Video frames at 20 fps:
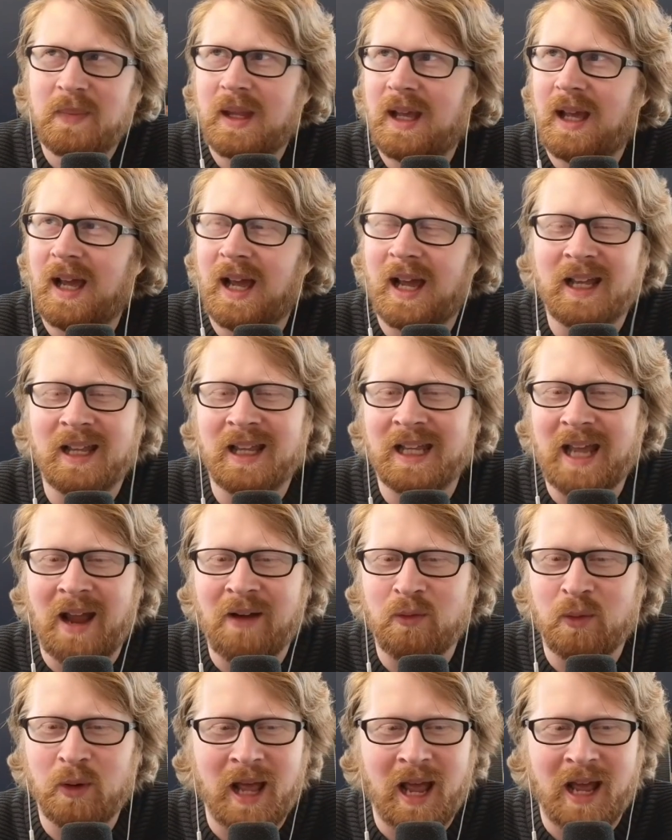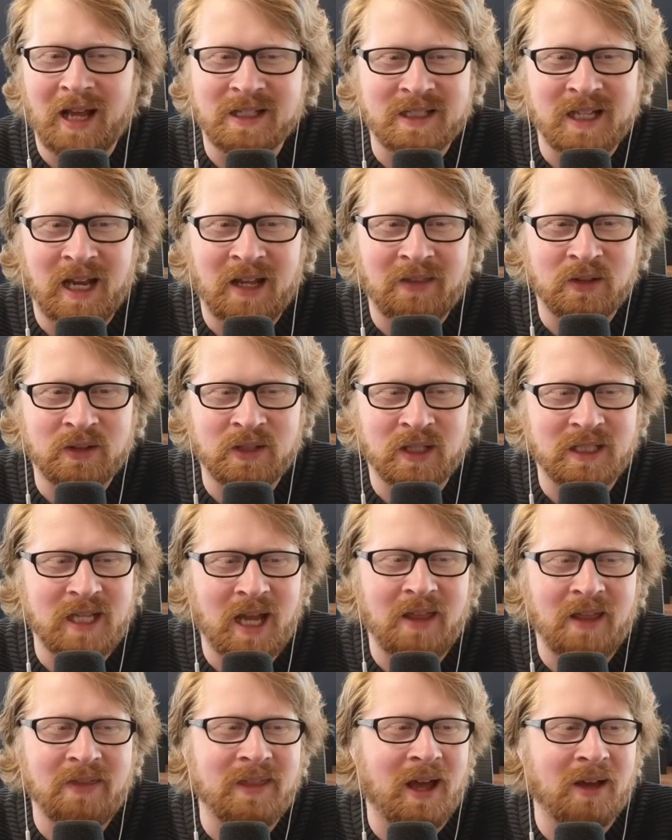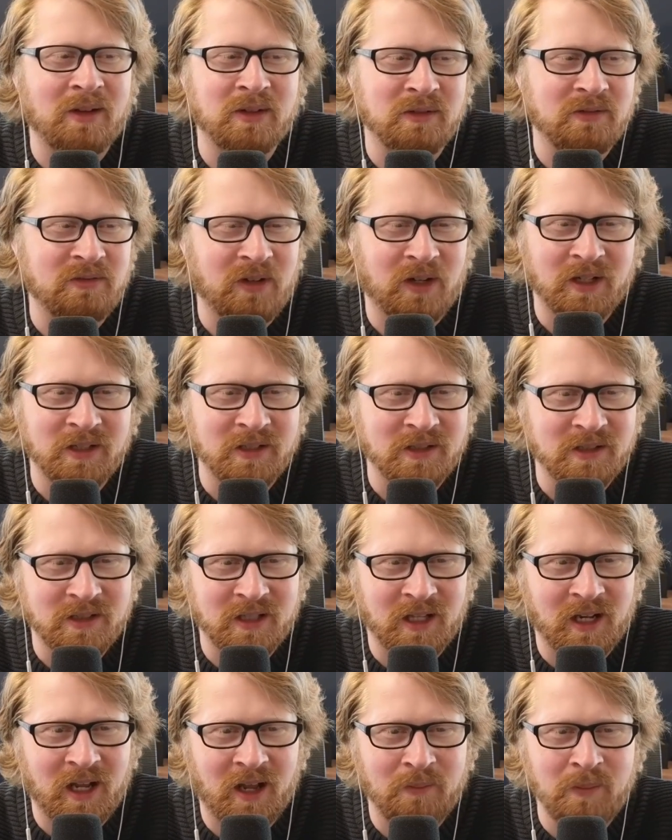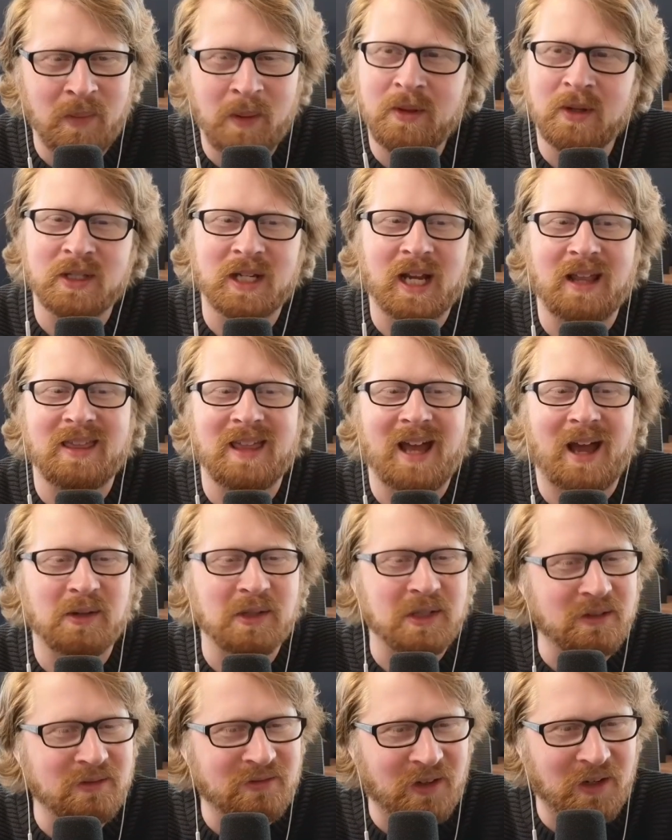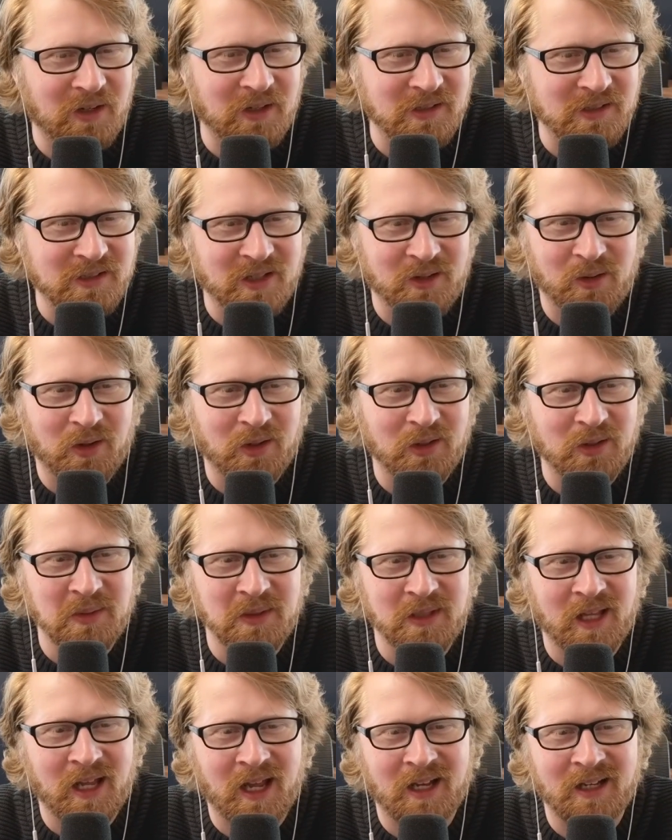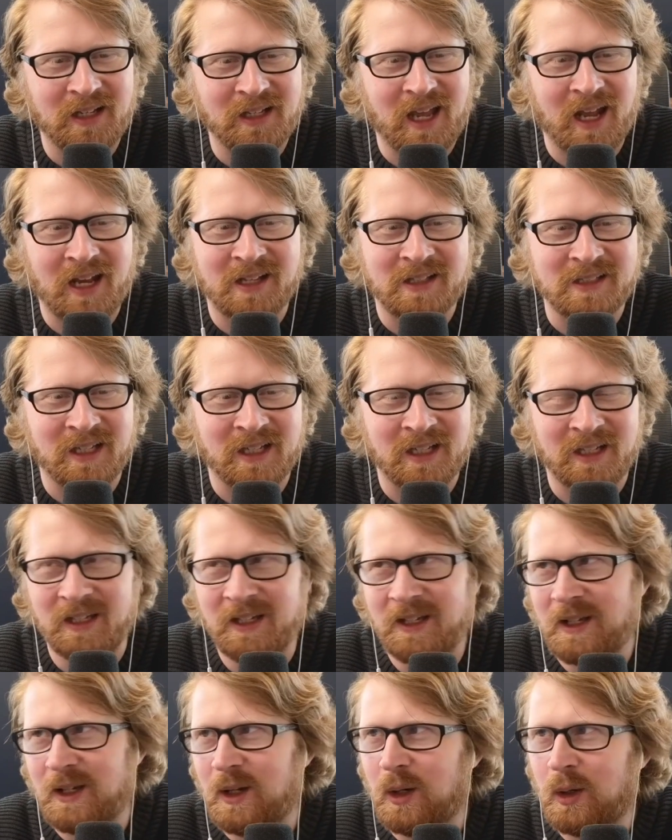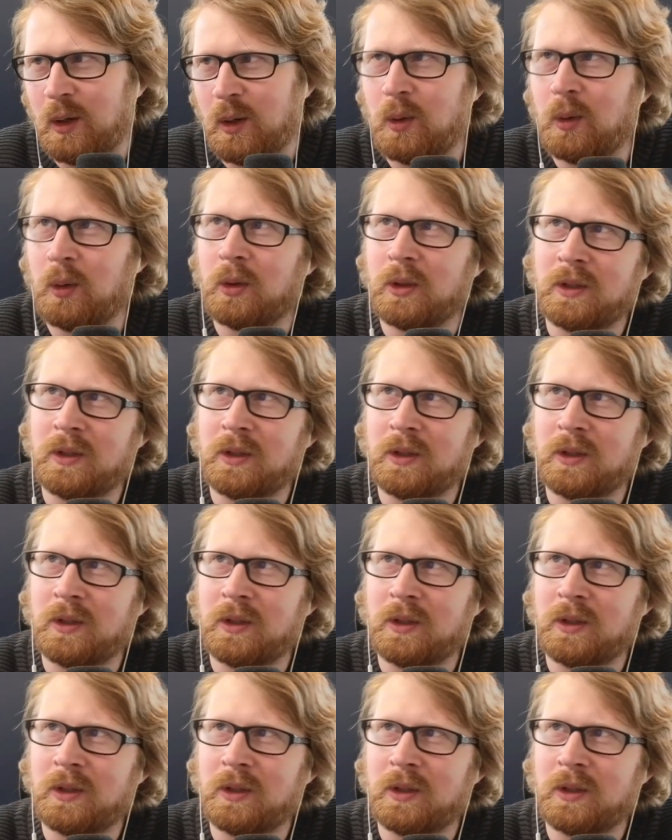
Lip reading: I feel like everyone has that. There's like 10,000 funds that have, maybe there's like 1,000 funds that are all doing that. And again, it's like, cool.